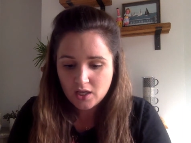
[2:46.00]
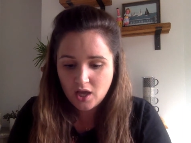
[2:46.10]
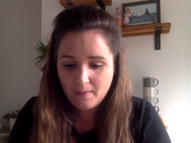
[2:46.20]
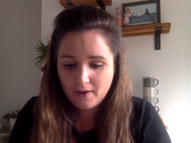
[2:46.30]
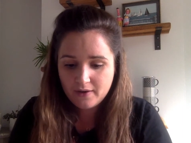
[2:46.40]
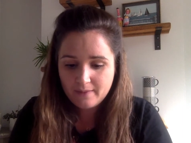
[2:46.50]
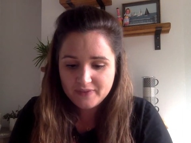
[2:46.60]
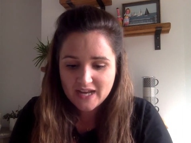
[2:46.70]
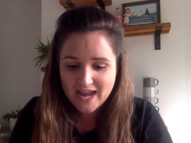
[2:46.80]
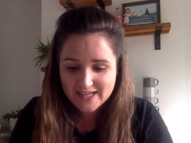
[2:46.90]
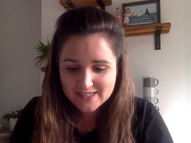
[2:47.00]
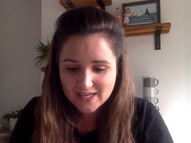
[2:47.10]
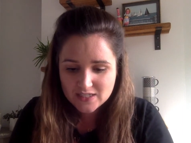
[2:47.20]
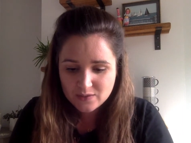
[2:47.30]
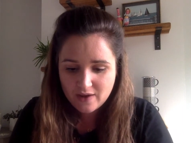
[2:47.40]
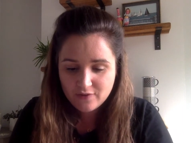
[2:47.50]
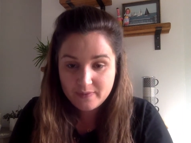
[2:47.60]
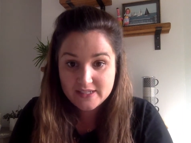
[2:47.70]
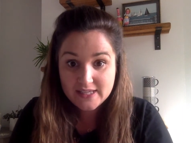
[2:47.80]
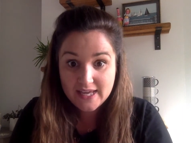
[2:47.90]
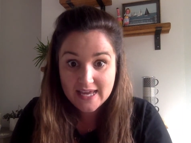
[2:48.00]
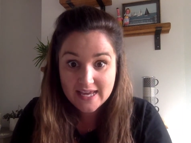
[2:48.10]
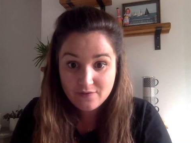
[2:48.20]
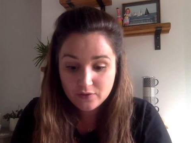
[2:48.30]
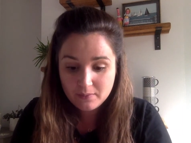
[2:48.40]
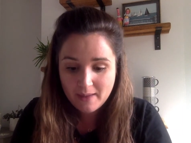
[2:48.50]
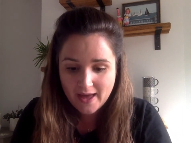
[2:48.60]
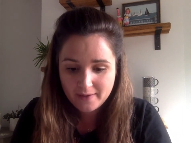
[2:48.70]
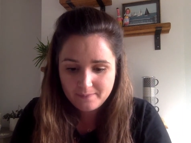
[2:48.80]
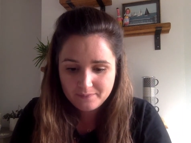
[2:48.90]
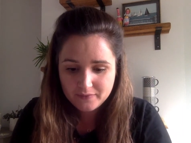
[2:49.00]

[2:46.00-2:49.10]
"Come on, let's get away from this evil man."